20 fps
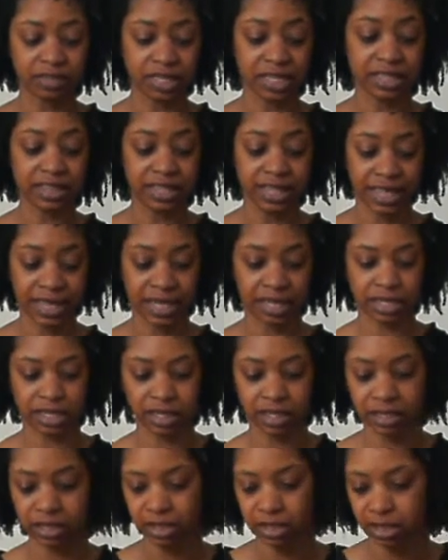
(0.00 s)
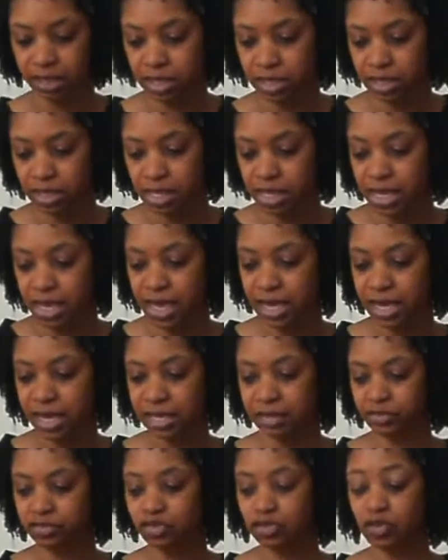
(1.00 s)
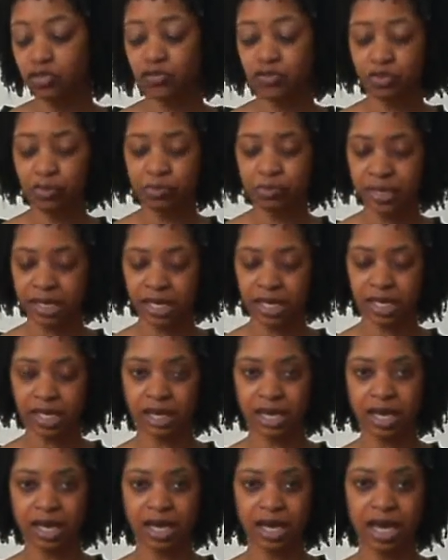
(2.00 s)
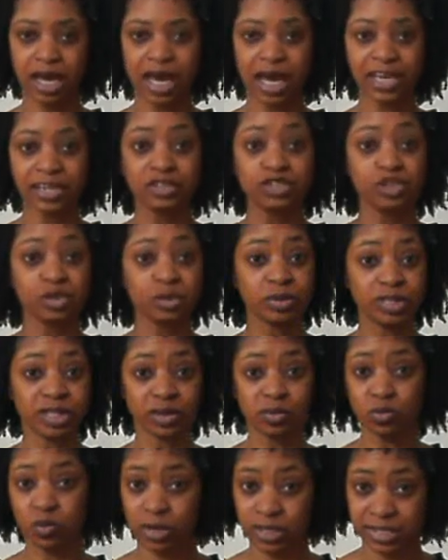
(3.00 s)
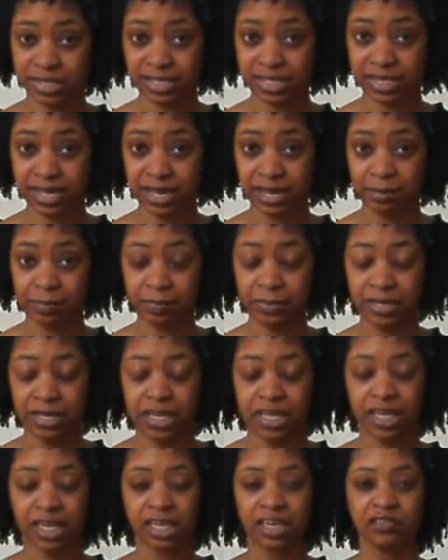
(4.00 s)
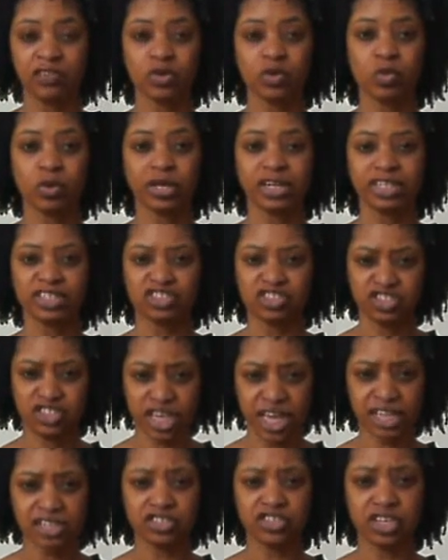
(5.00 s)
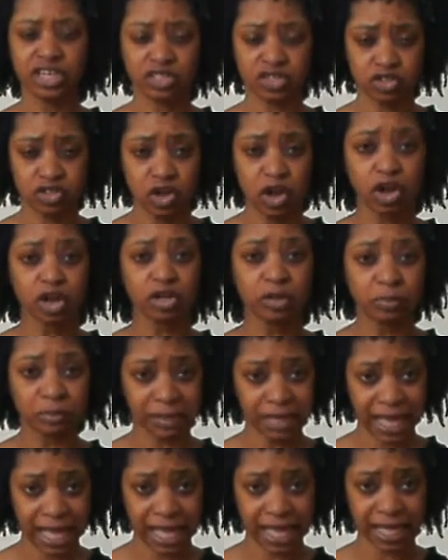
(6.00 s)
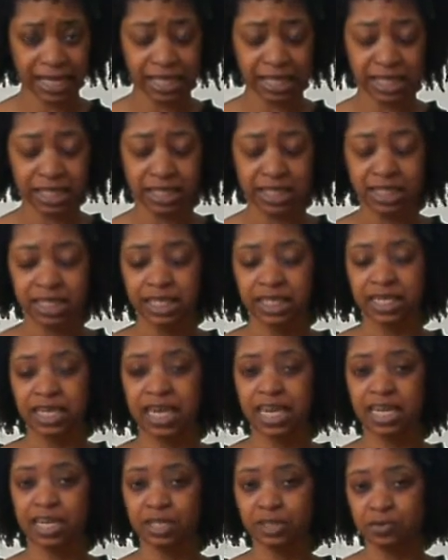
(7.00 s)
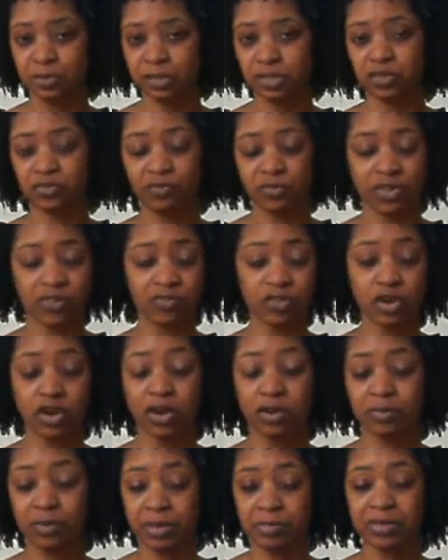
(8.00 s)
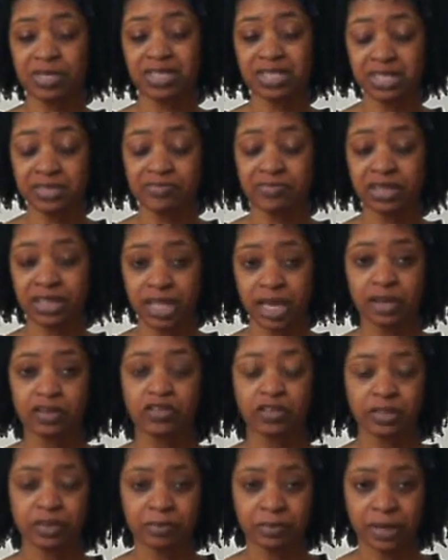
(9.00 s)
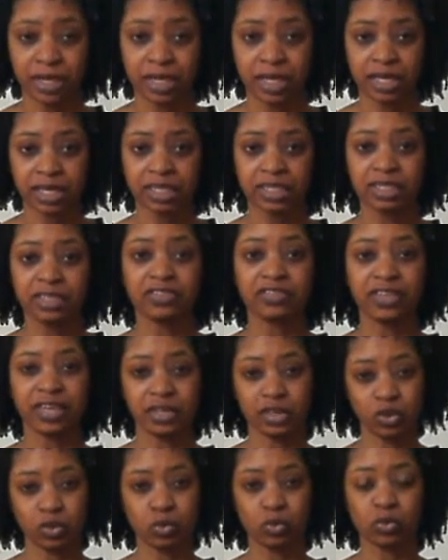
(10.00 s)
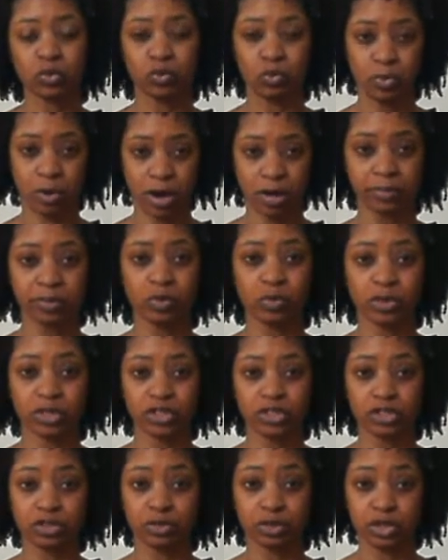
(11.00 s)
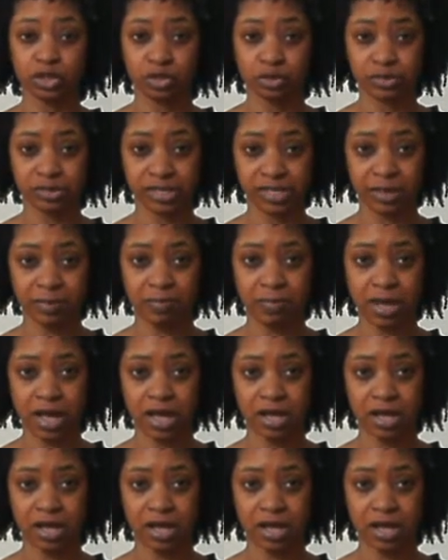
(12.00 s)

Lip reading: henna. And so for me, I do it in one step. If you want a jet dark black, and especially if your hair maybe is even lighter than mine, then you would probably want to do a 2-step